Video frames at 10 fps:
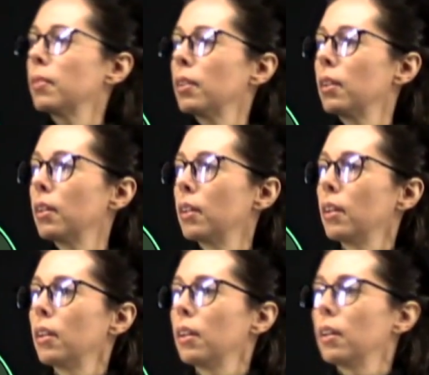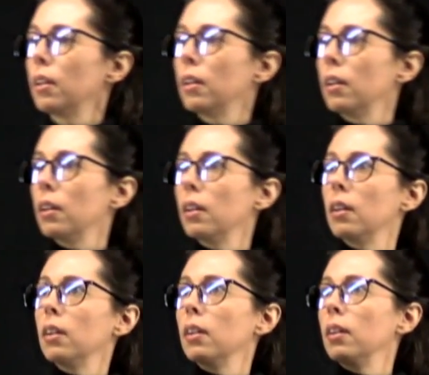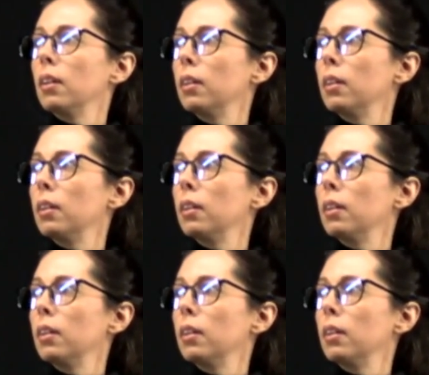(silence)